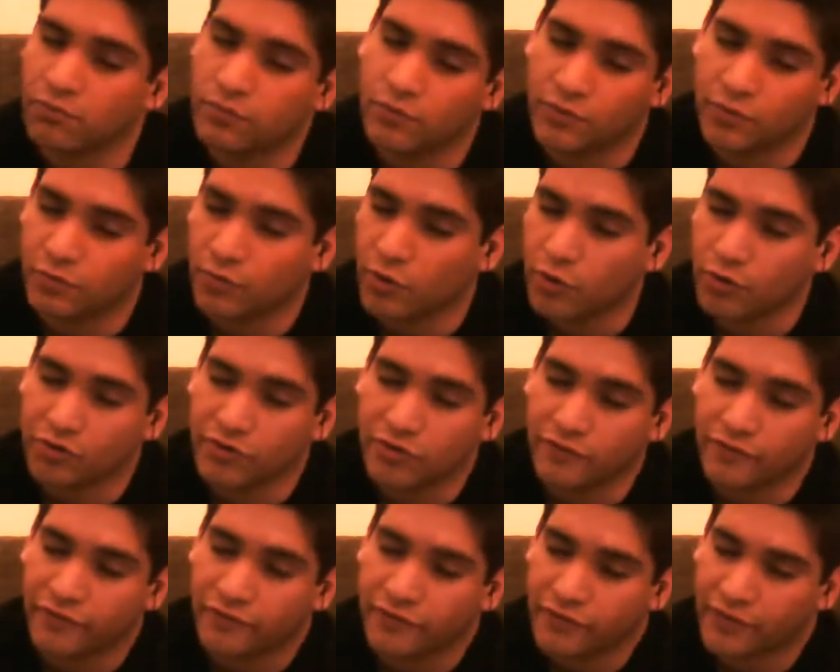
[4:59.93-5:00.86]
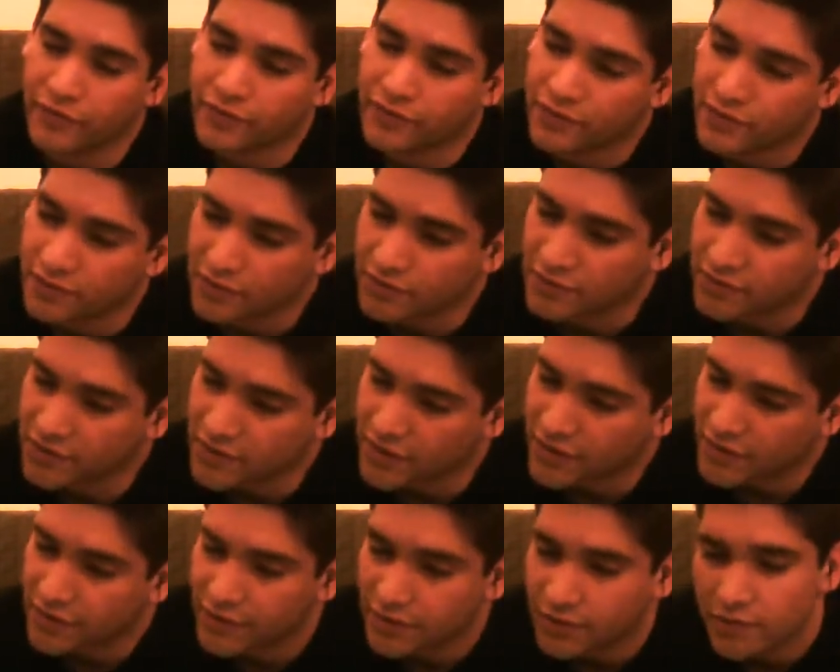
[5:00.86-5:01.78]
the most of its
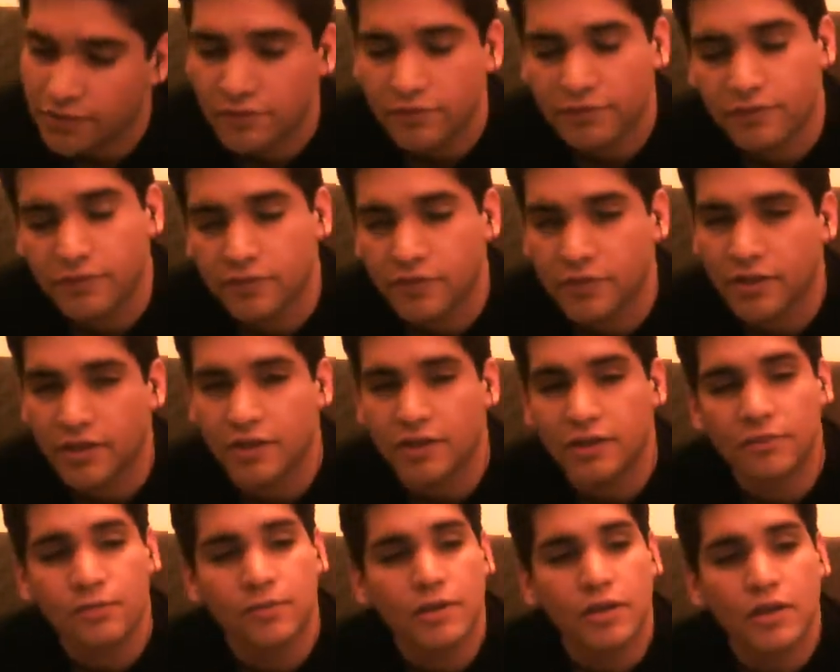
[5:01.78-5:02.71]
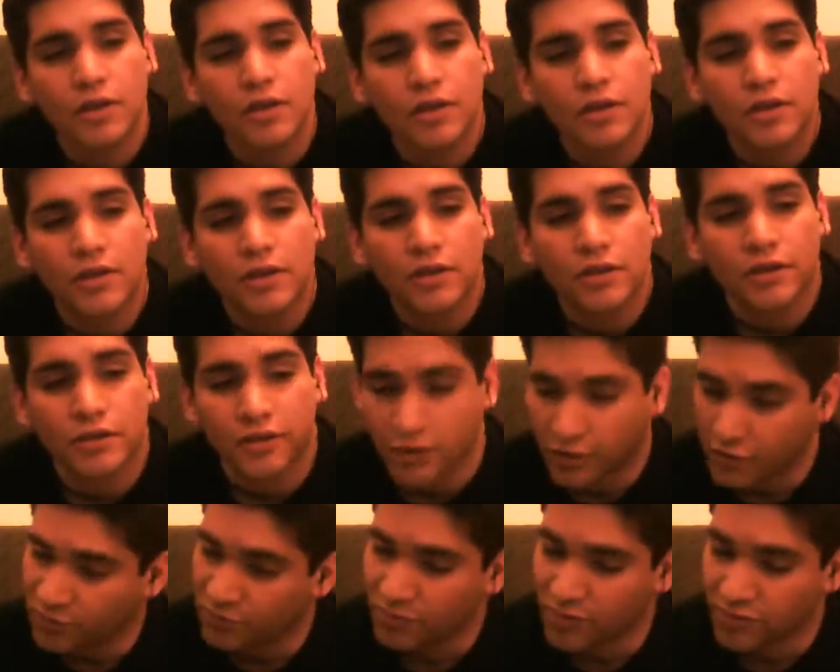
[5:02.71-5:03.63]
ideas for the game.
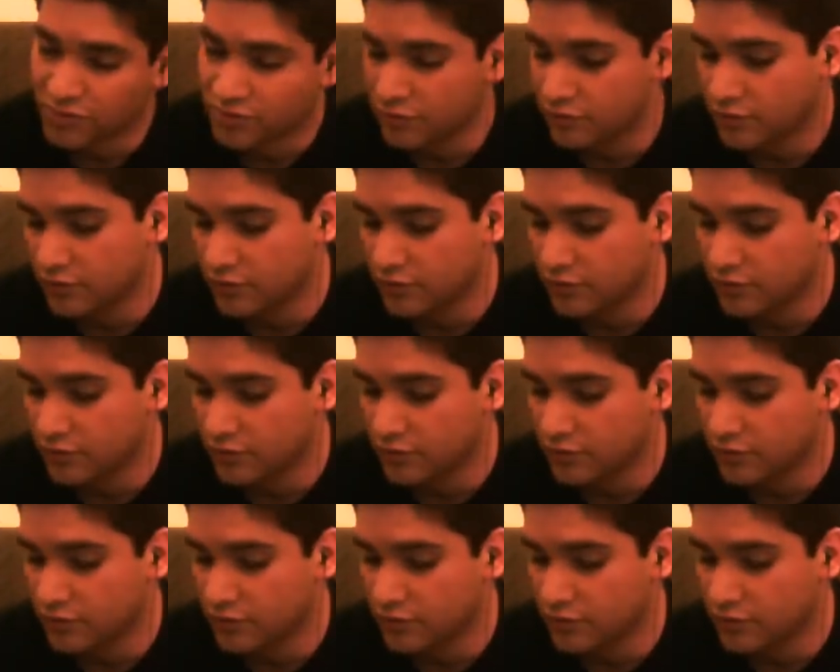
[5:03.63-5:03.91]
Dead Space is